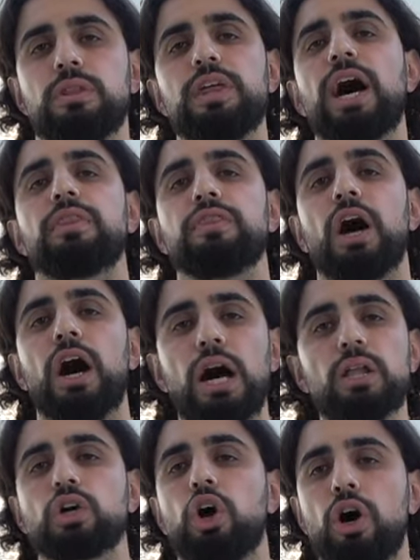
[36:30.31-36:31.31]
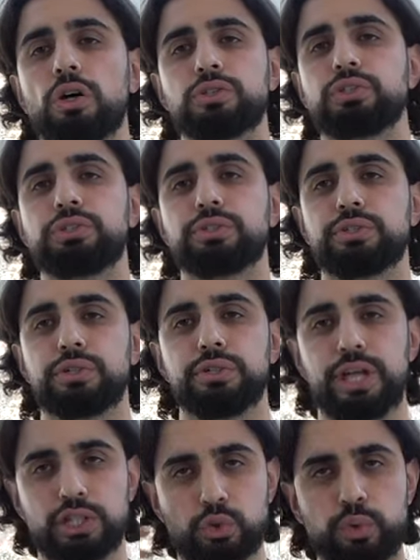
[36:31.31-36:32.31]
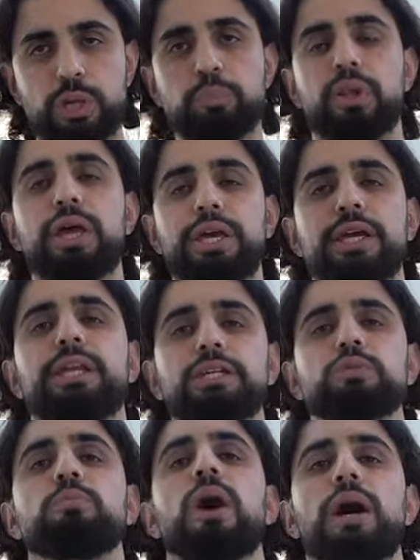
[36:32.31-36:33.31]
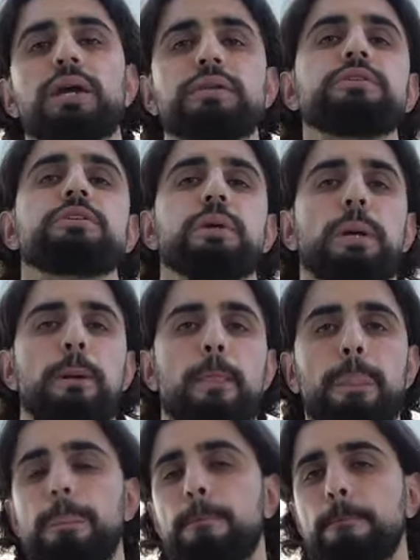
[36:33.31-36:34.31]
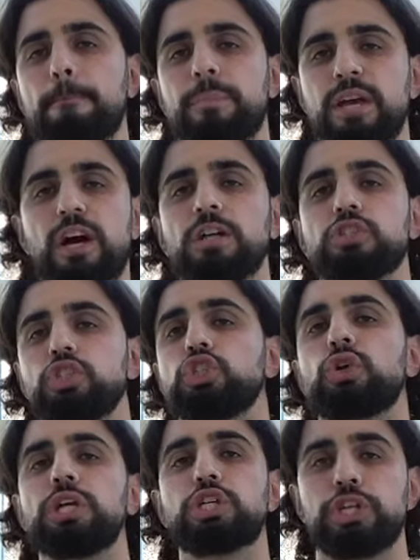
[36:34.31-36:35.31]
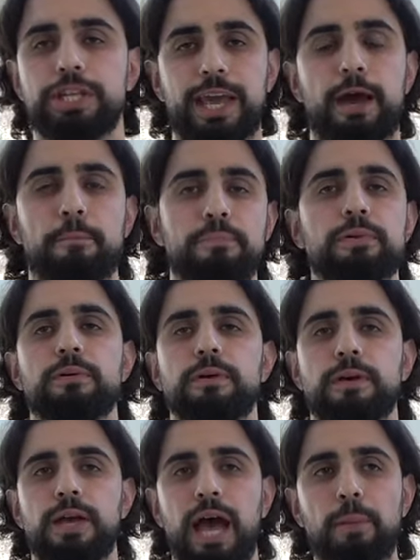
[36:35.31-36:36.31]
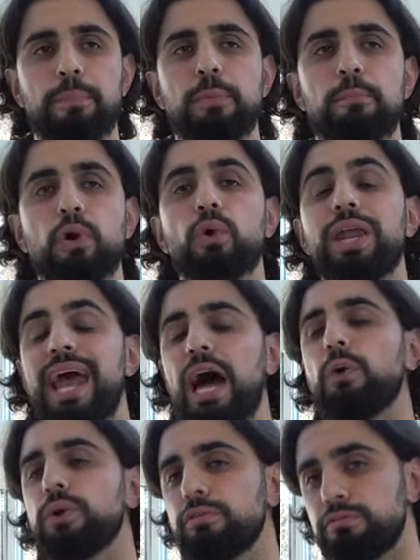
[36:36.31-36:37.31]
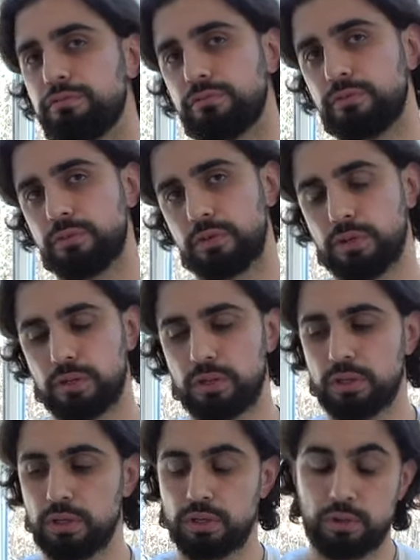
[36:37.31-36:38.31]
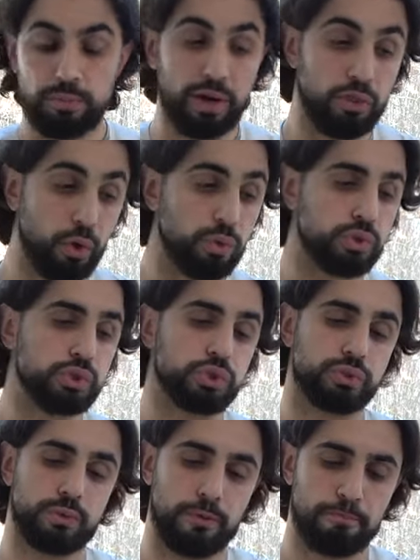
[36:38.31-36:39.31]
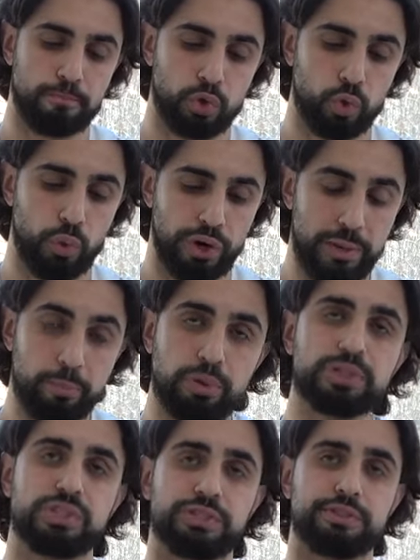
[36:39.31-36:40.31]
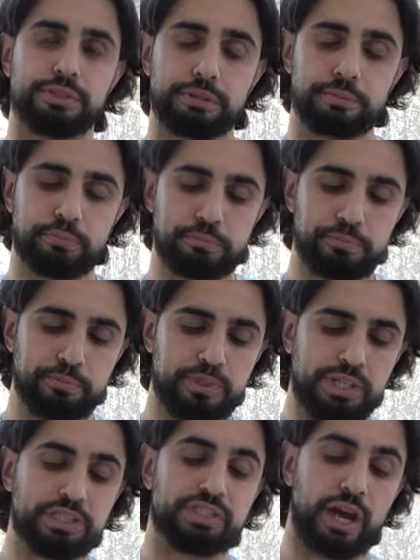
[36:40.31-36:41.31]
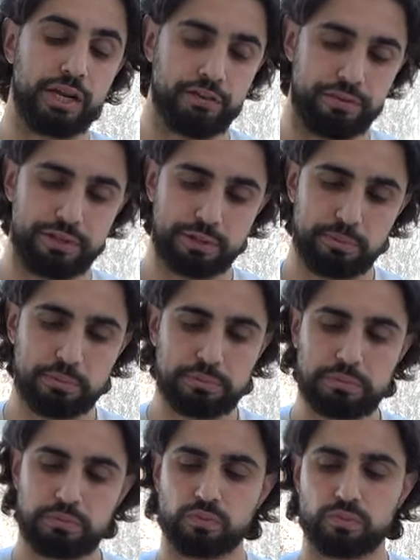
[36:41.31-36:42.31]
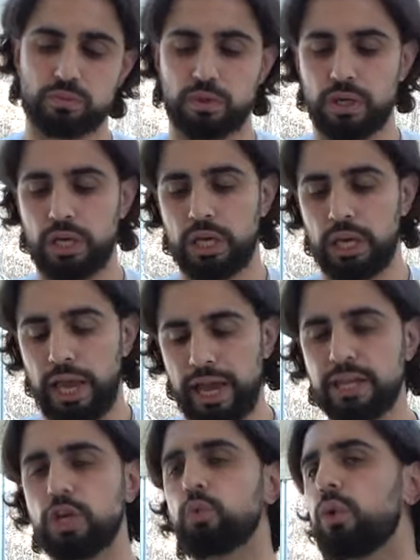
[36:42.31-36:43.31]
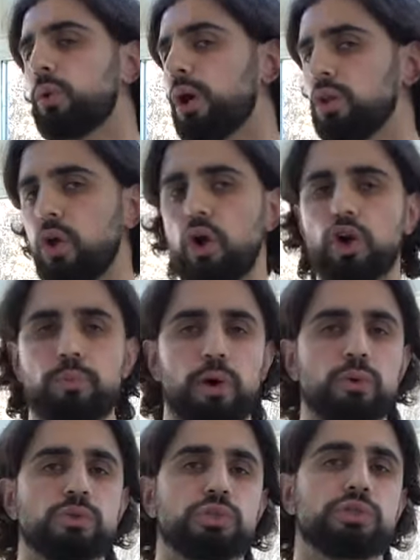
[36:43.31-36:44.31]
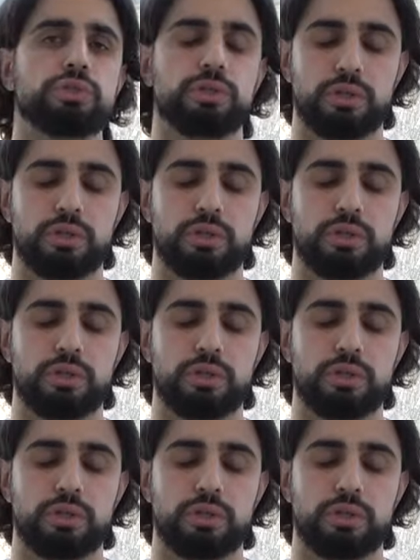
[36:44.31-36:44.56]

that the Holocaust that's replaying in his mind, the concentration camp, had been broken out of by those who were imprisoned inside of it. And he wrote a long post